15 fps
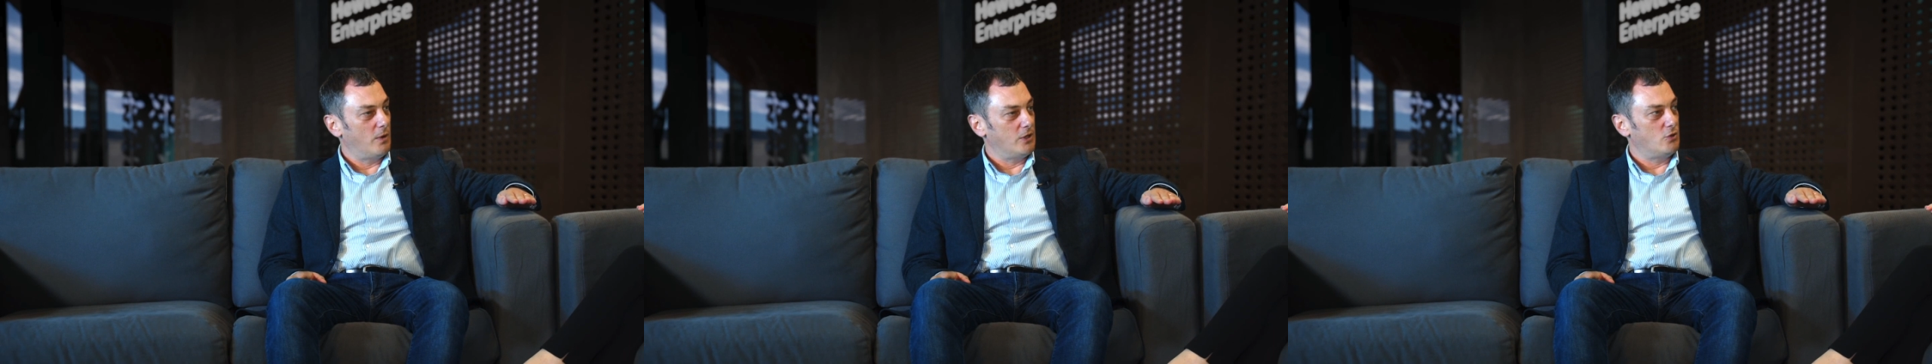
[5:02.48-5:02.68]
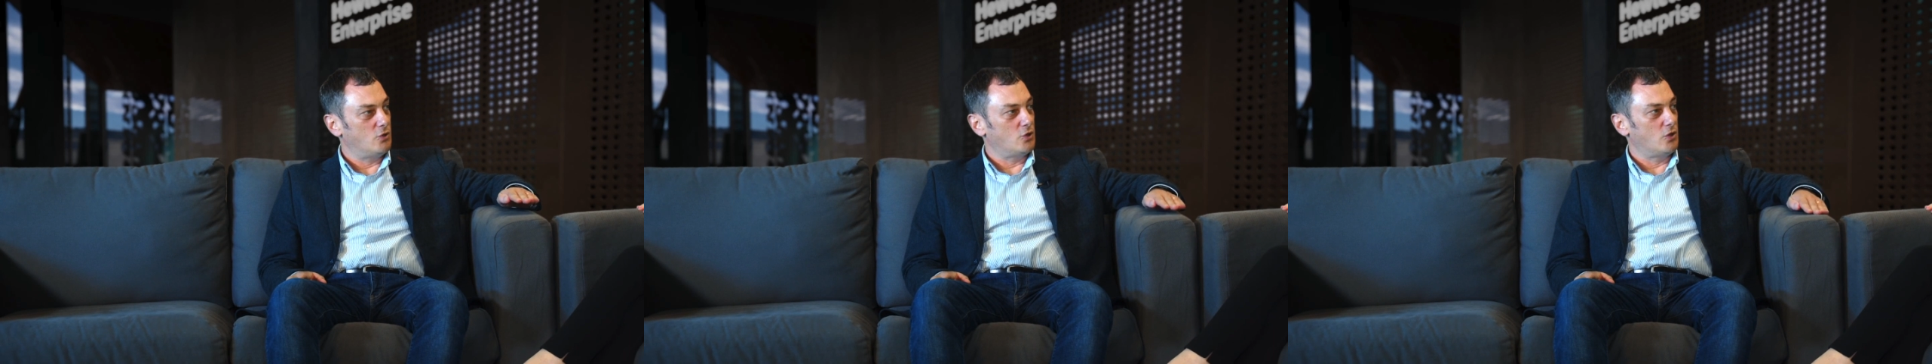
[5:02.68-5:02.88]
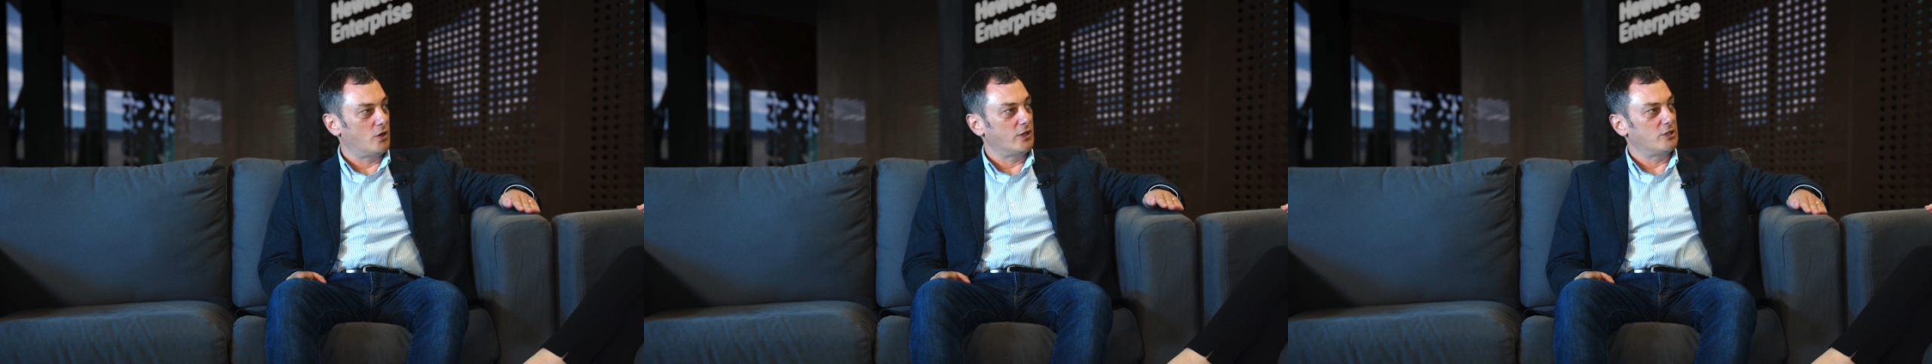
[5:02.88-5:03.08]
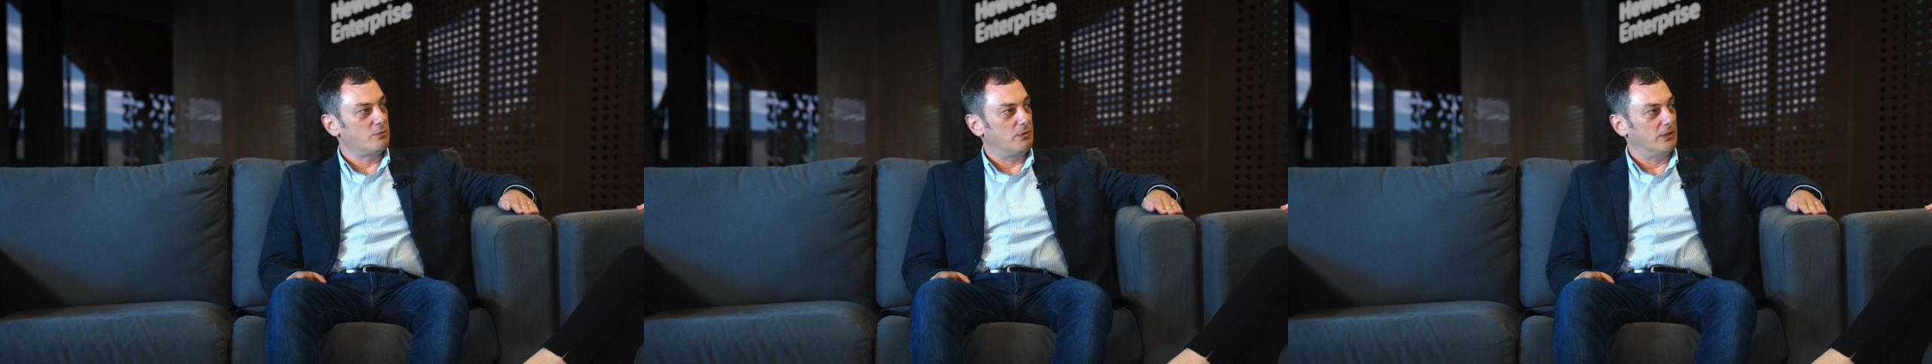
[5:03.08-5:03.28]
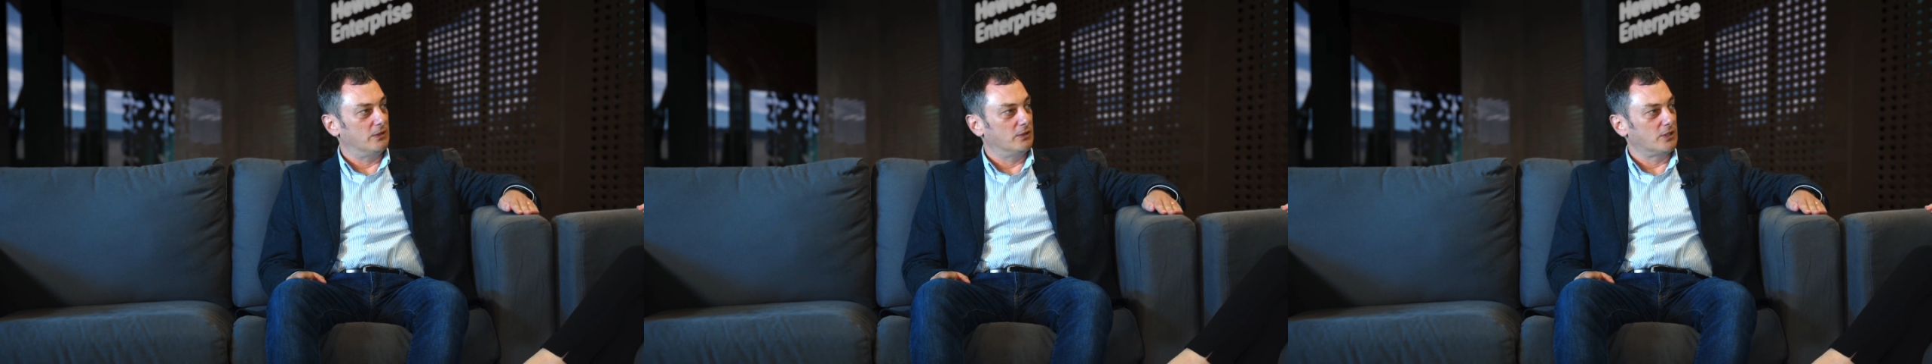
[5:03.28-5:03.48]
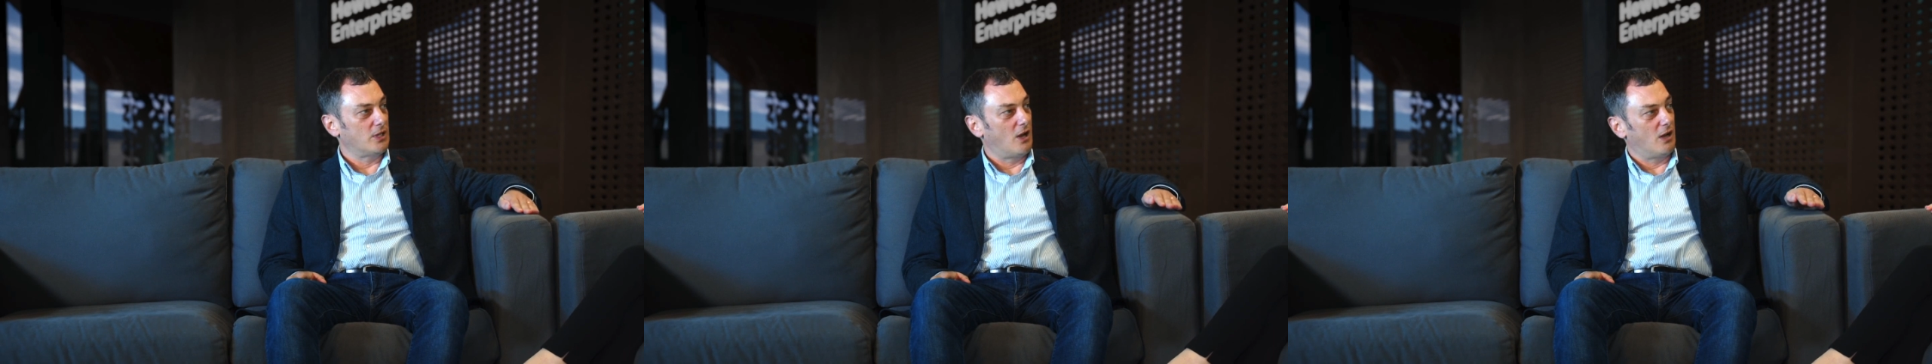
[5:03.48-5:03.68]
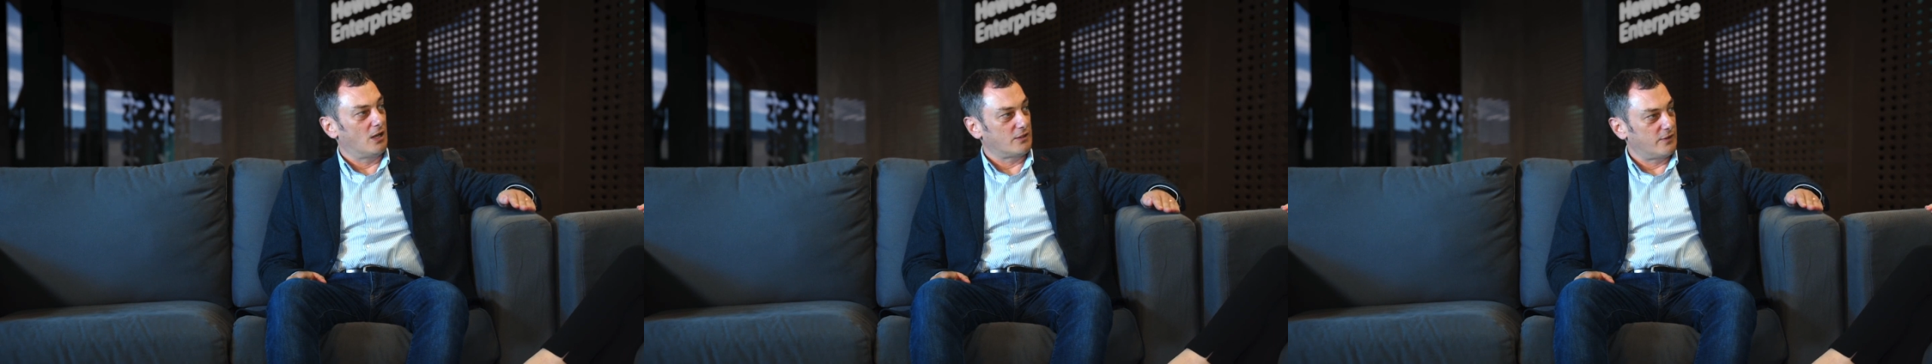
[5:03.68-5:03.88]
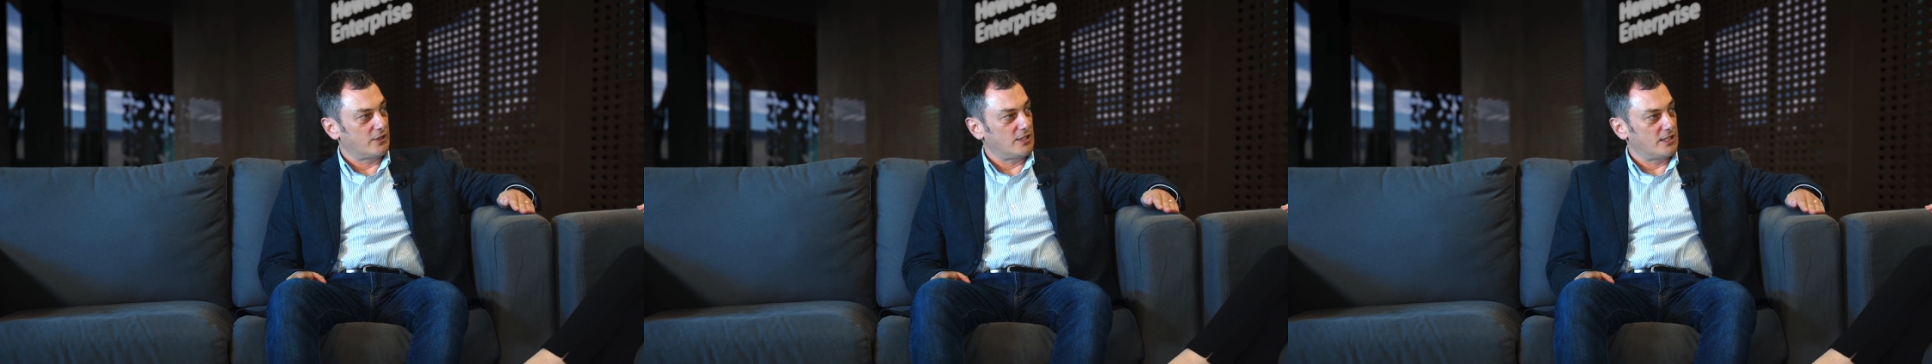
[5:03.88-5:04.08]
when you try to build
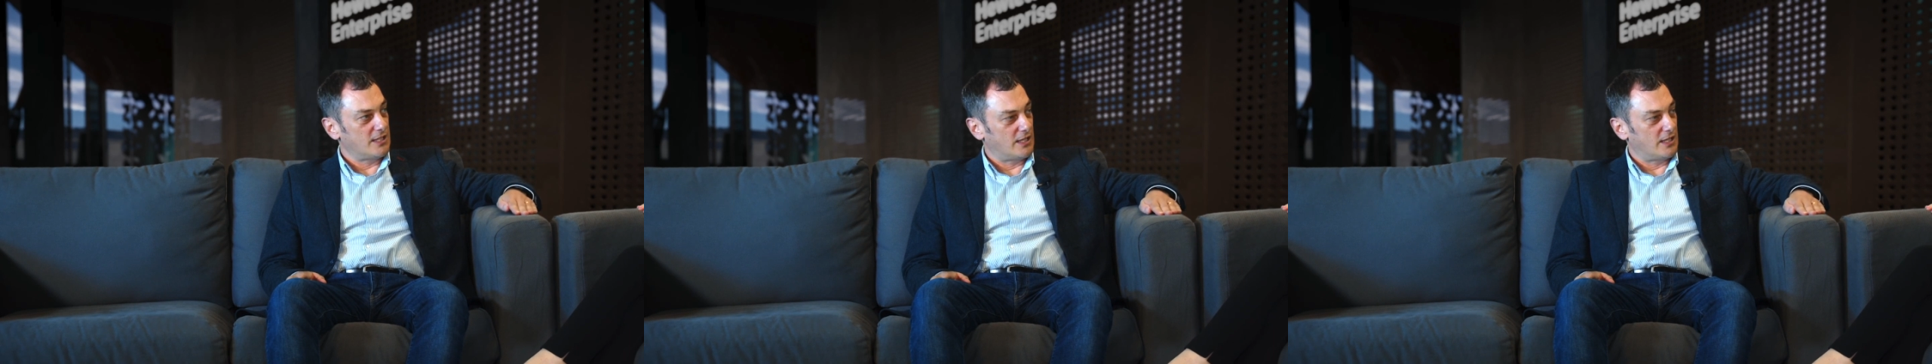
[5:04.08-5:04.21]
artificial